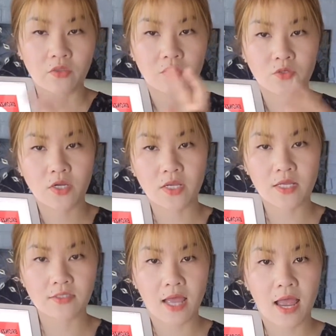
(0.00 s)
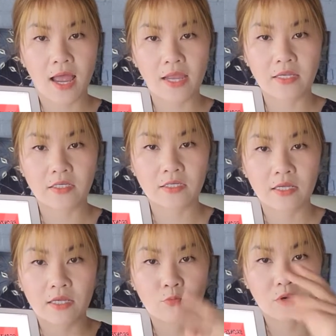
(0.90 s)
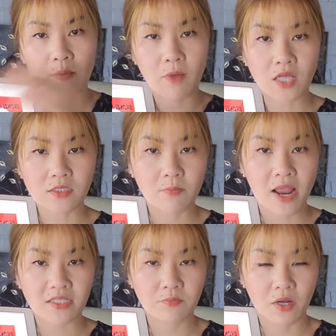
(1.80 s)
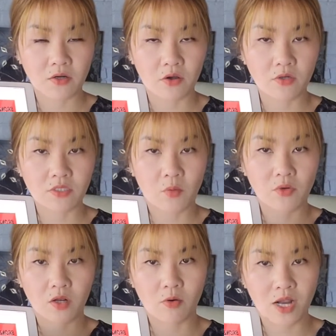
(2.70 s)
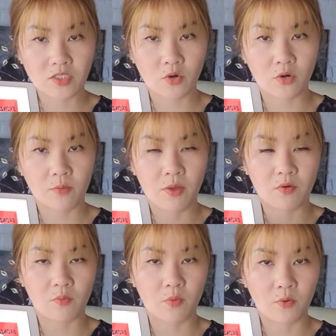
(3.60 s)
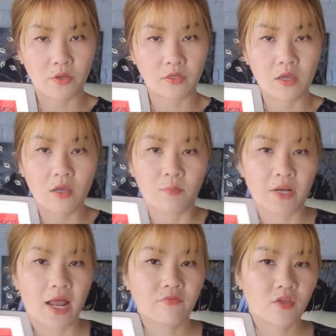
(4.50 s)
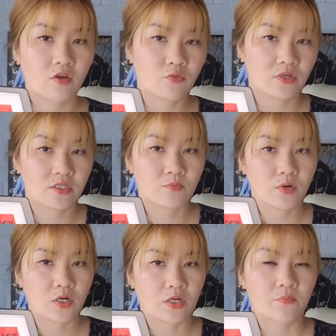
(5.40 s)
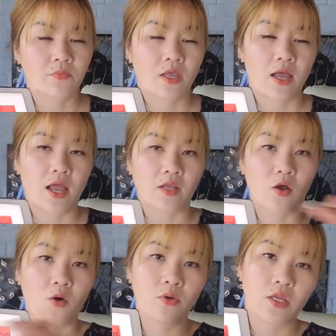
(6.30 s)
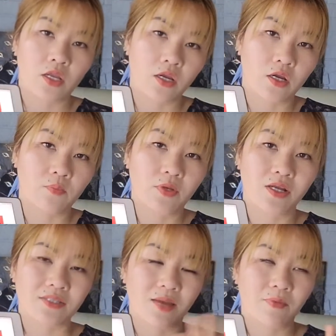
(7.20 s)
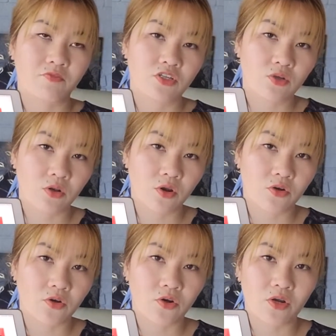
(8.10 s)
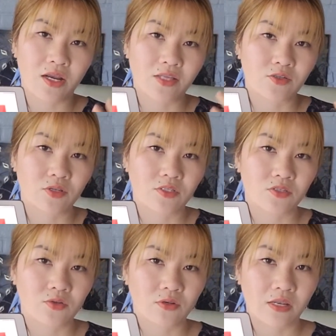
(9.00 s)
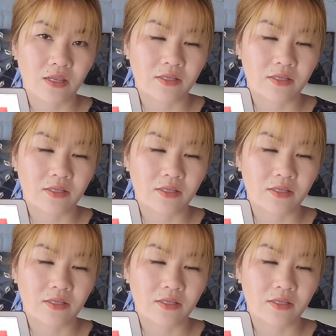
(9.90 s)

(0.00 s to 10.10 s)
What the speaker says: The trick is when I bought the max bundle, it comes with a crash course and PowerPoint. But after I read this book, I go here because I'm a visual learner. I like to listen to